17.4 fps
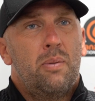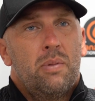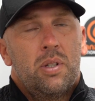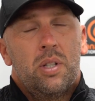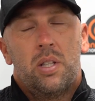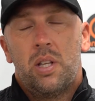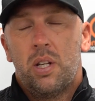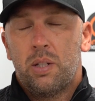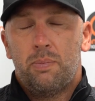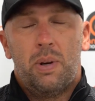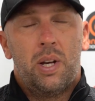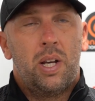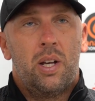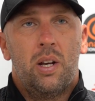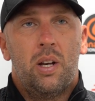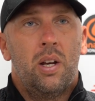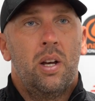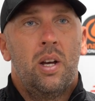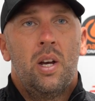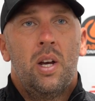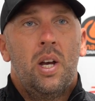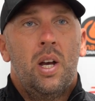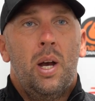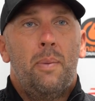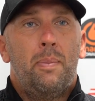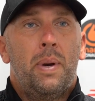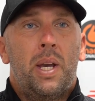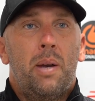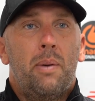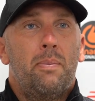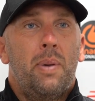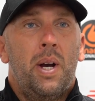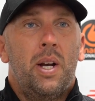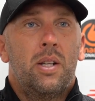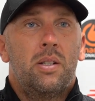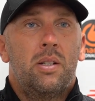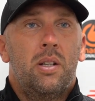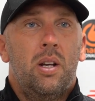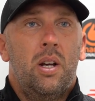because it does make a big impact.